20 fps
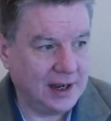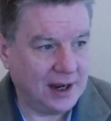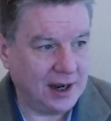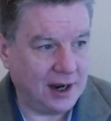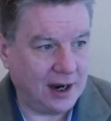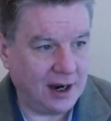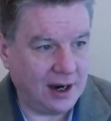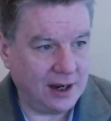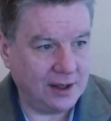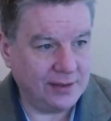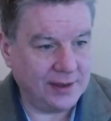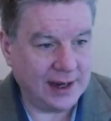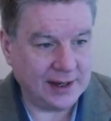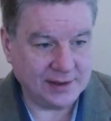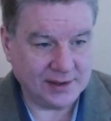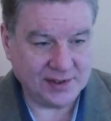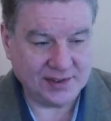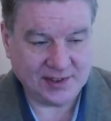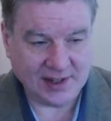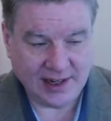
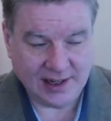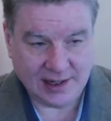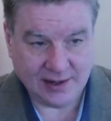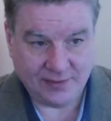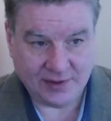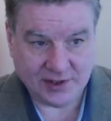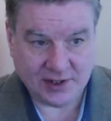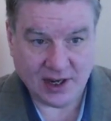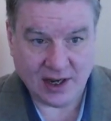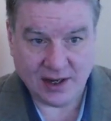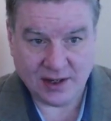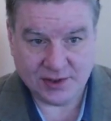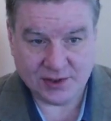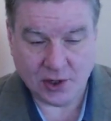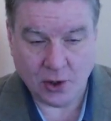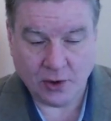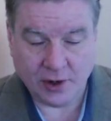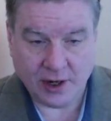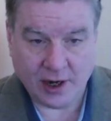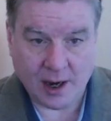that the state, if it does
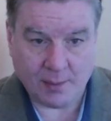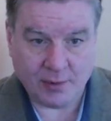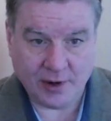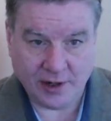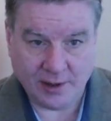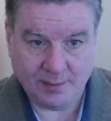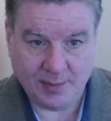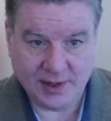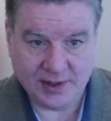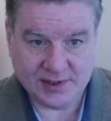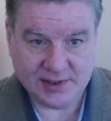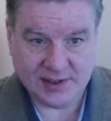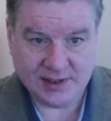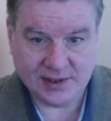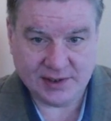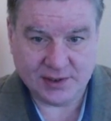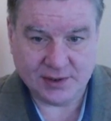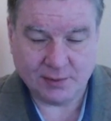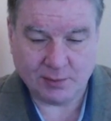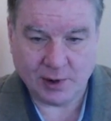own and operate a
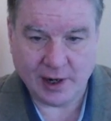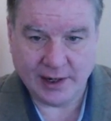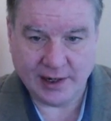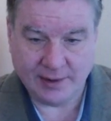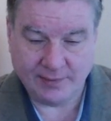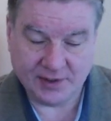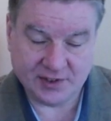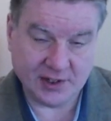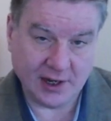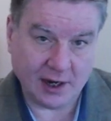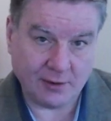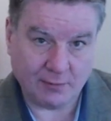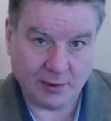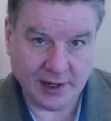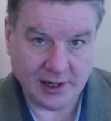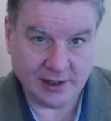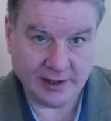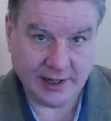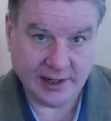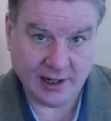business, right, if it's not
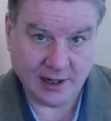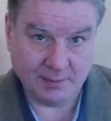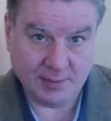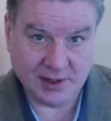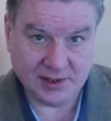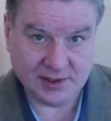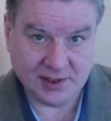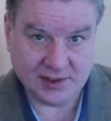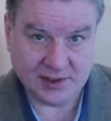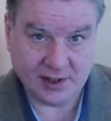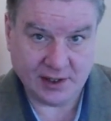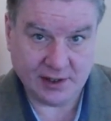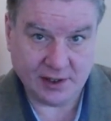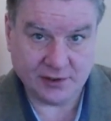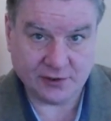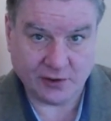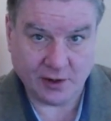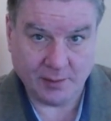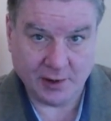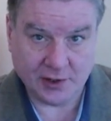regulating a business in a
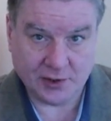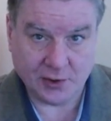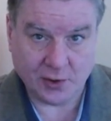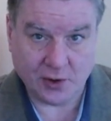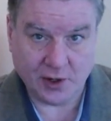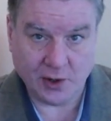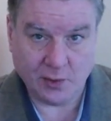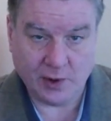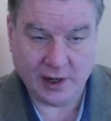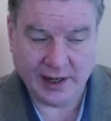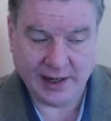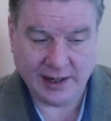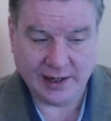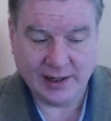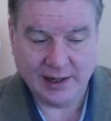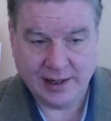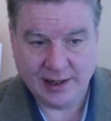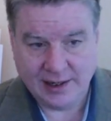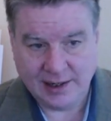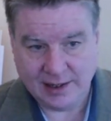discriminatory way,
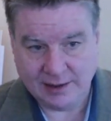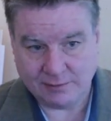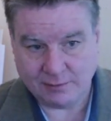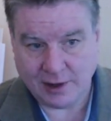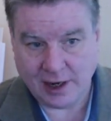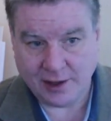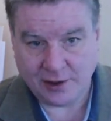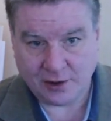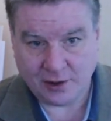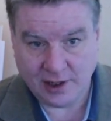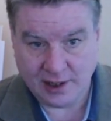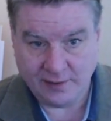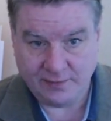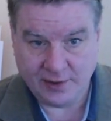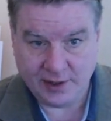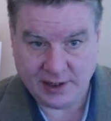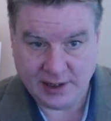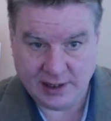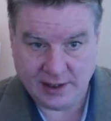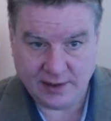rather if
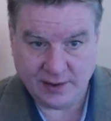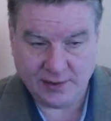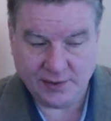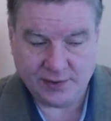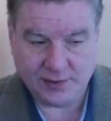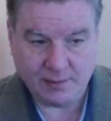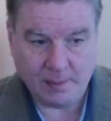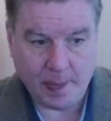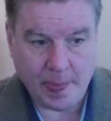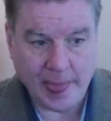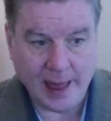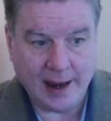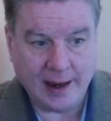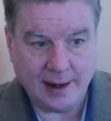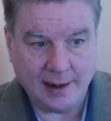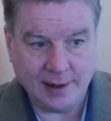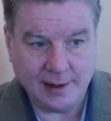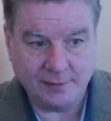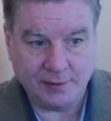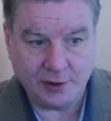it
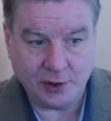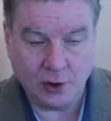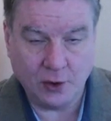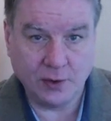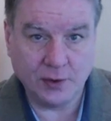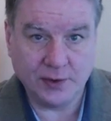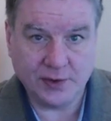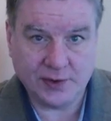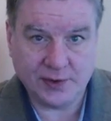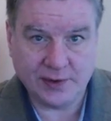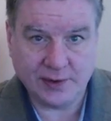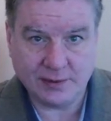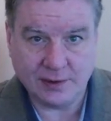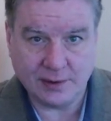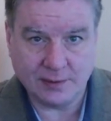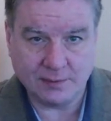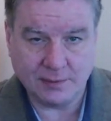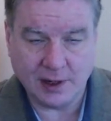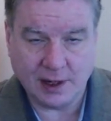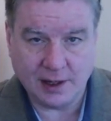owns
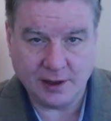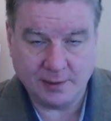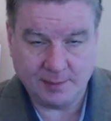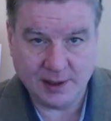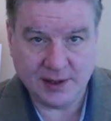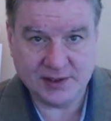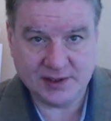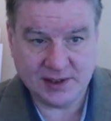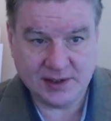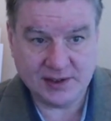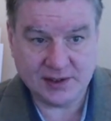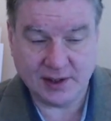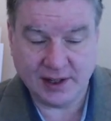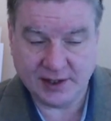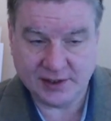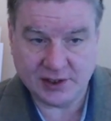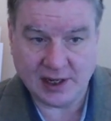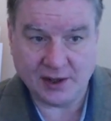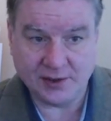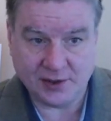the business,
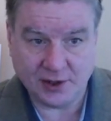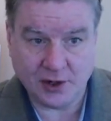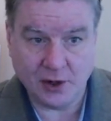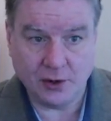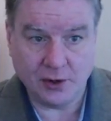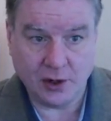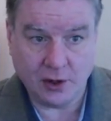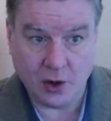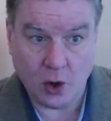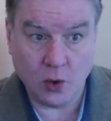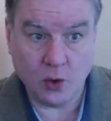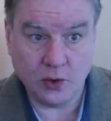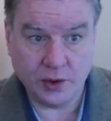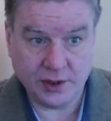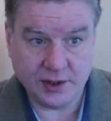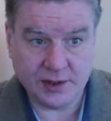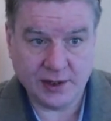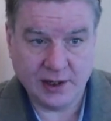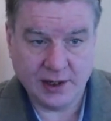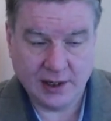like South Dakota
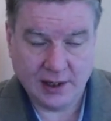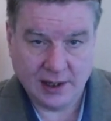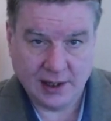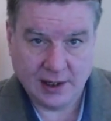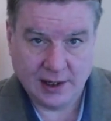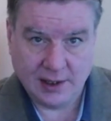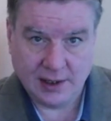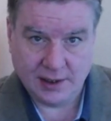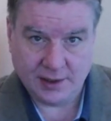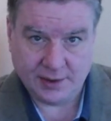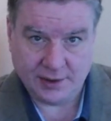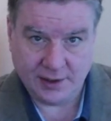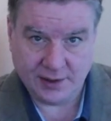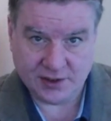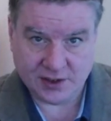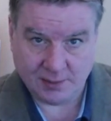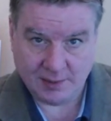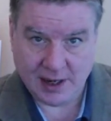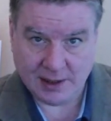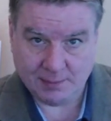owned the
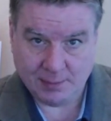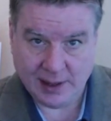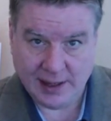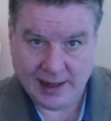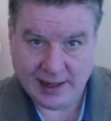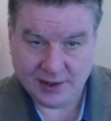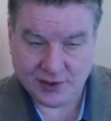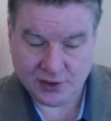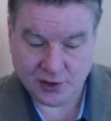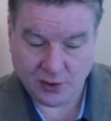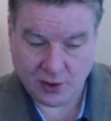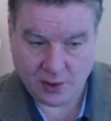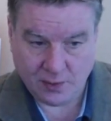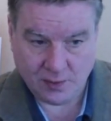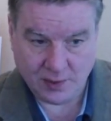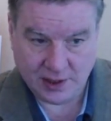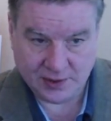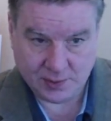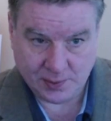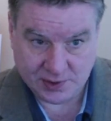cement plant, so
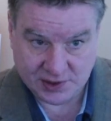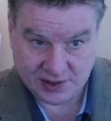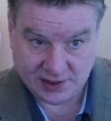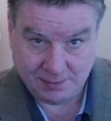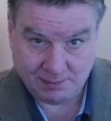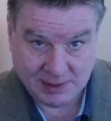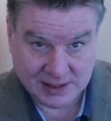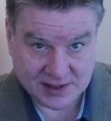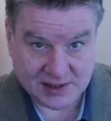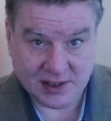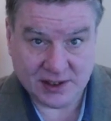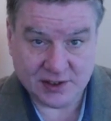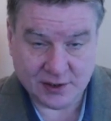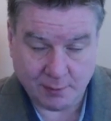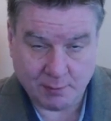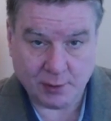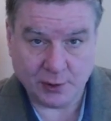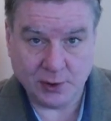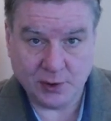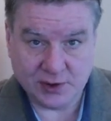it was in the business
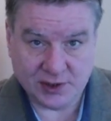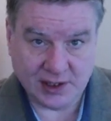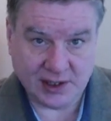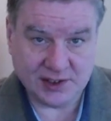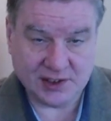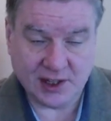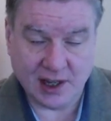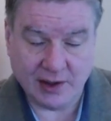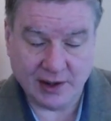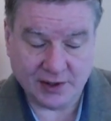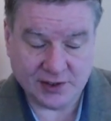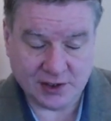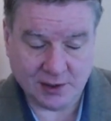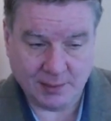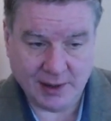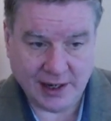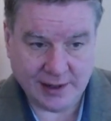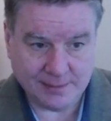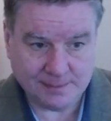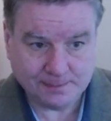of producing and selling
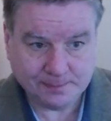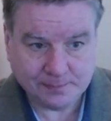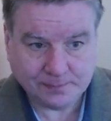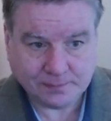cement.